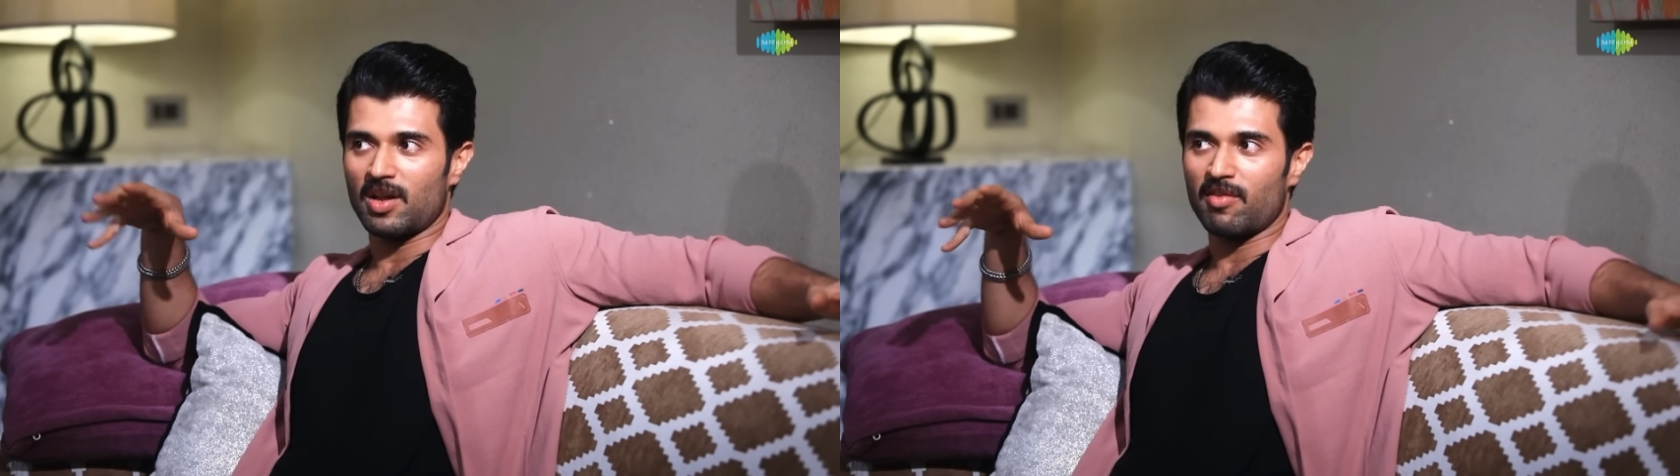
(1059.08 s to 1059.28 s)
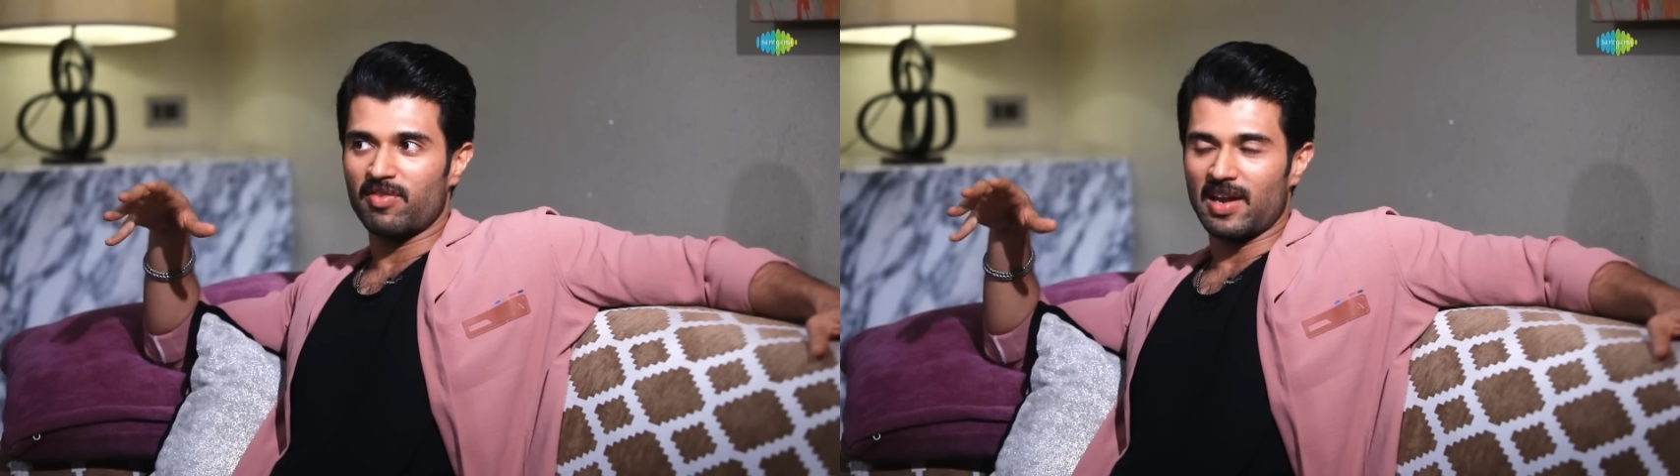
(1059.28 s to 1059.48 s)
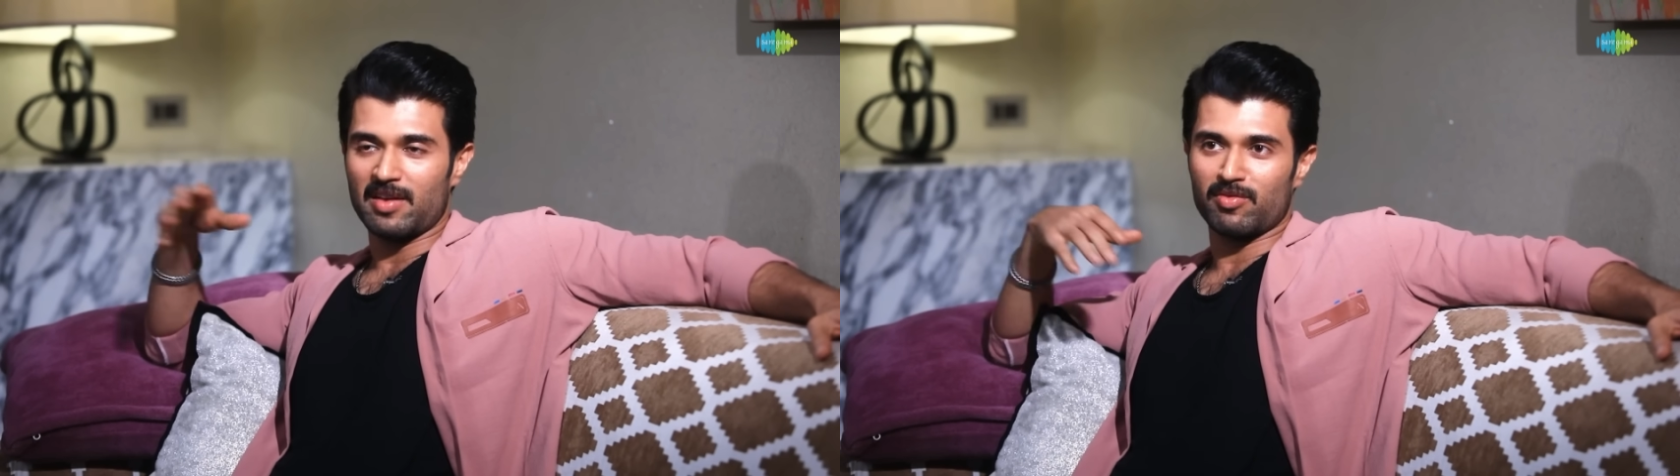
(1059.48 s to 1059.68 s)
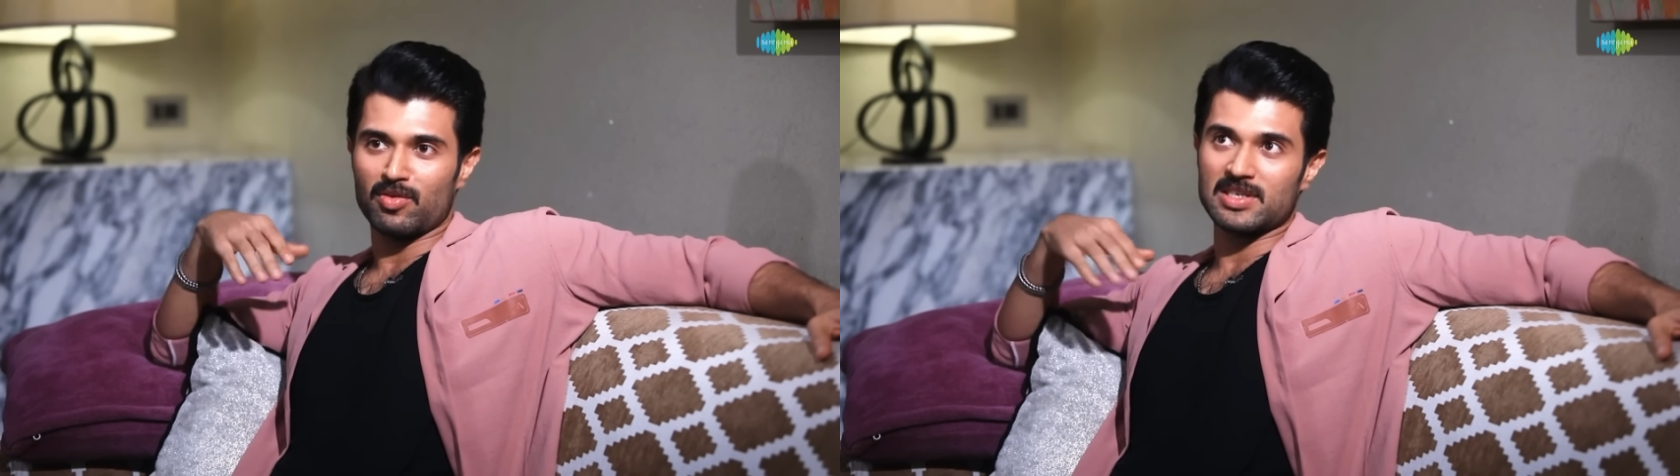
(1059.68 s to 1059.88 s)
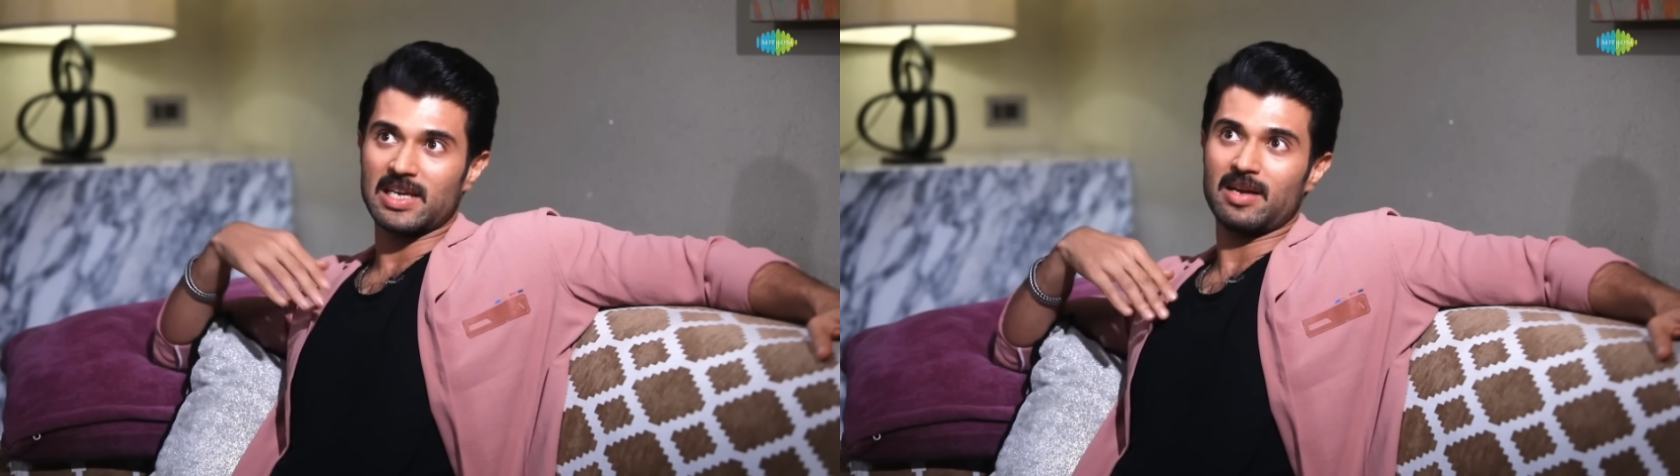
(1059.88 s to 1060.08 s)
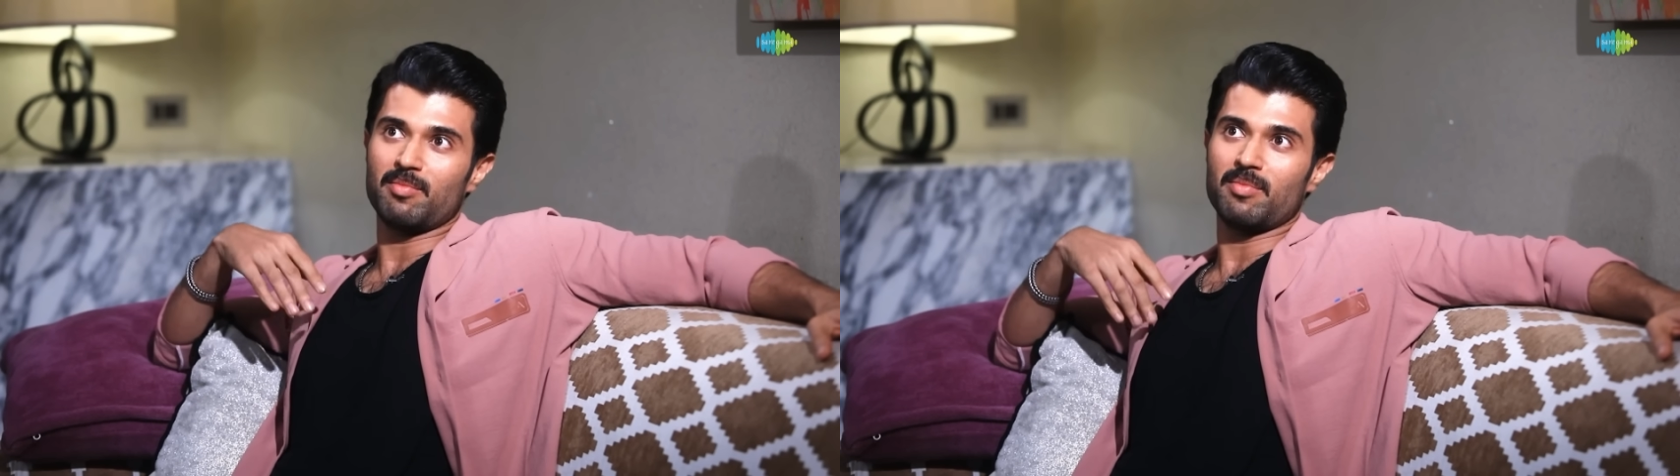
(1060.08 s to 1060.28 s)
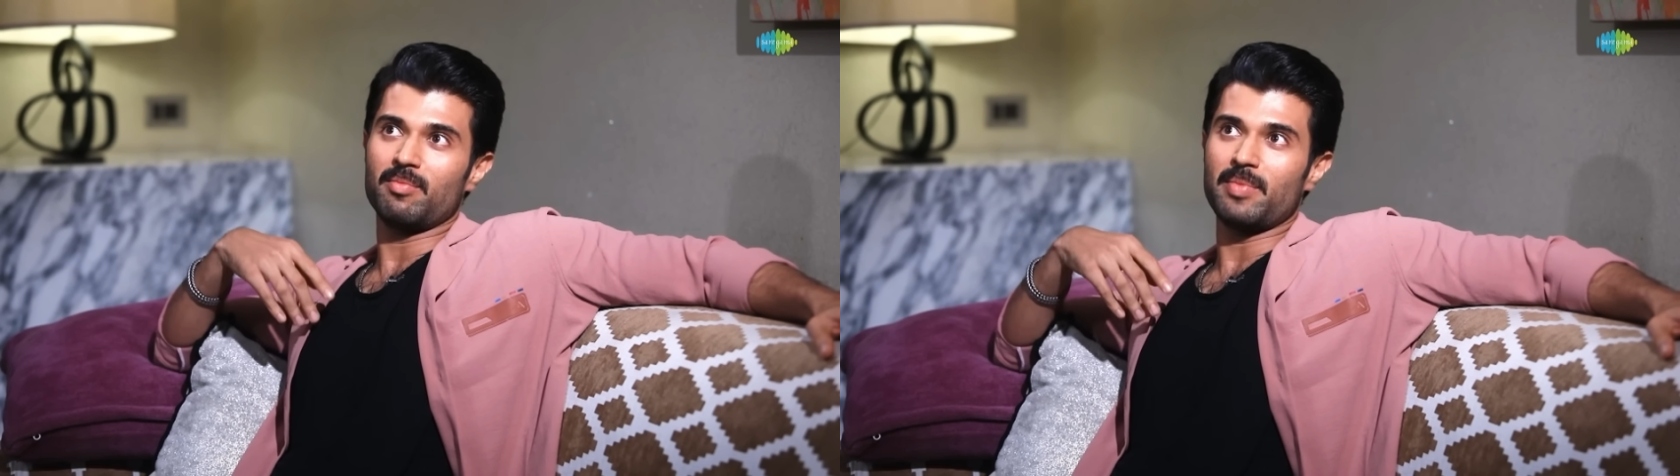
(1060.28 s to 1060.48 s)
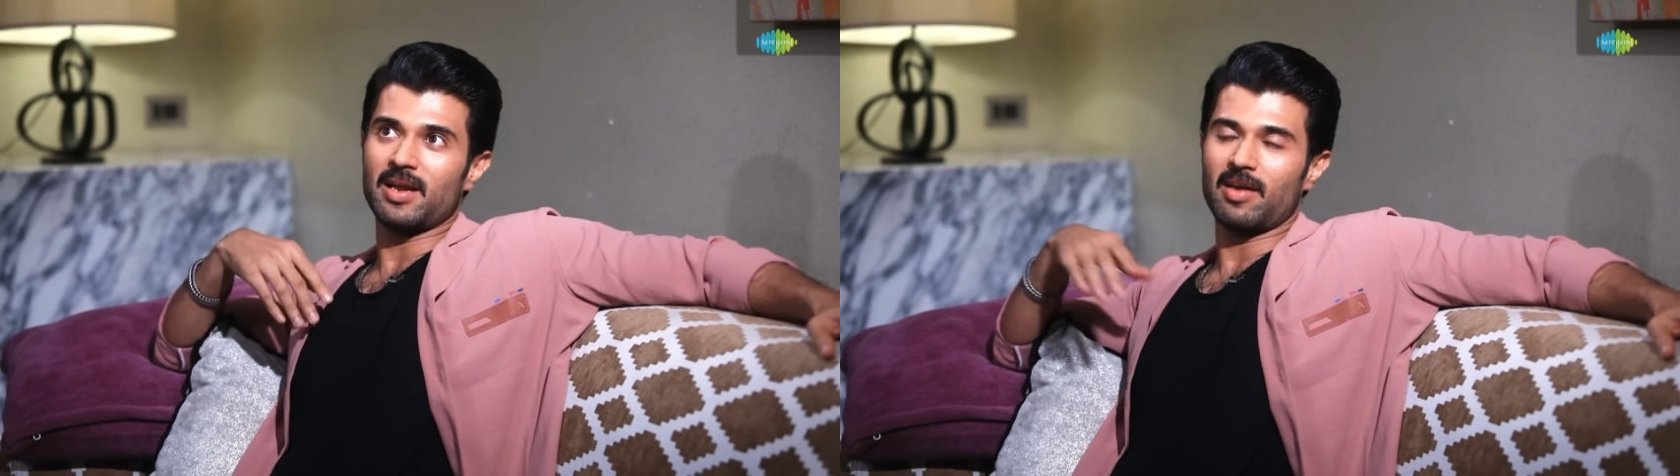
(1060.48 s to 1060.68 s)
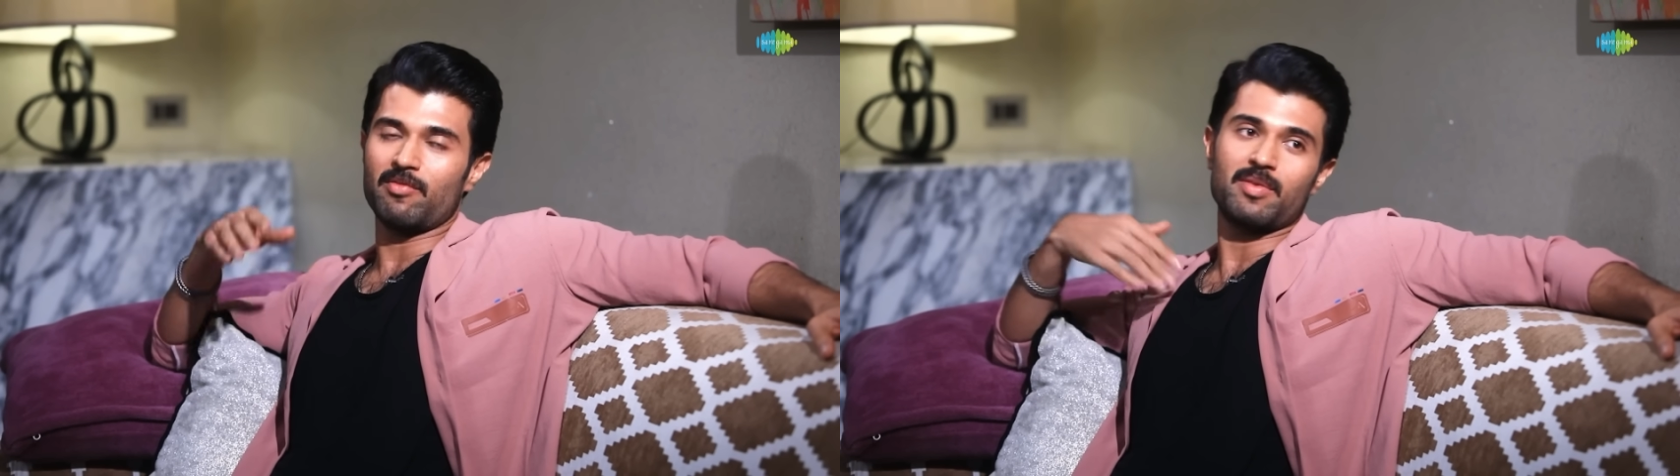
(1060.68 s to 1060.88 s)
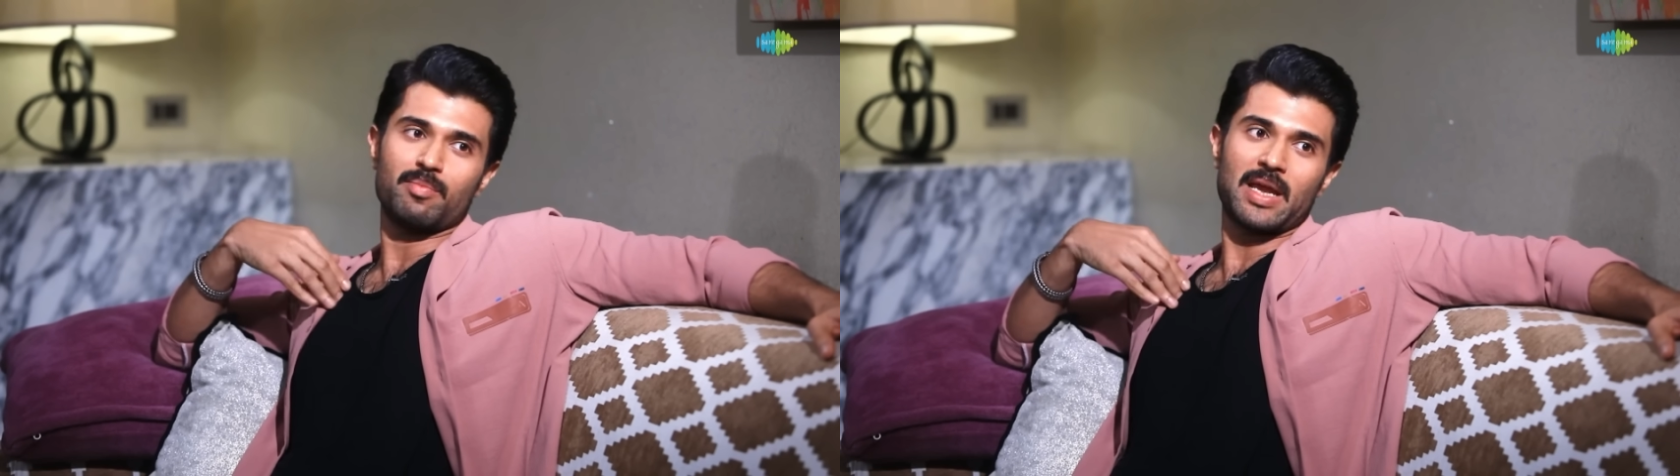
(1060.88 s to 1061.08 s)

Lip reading: life was, and me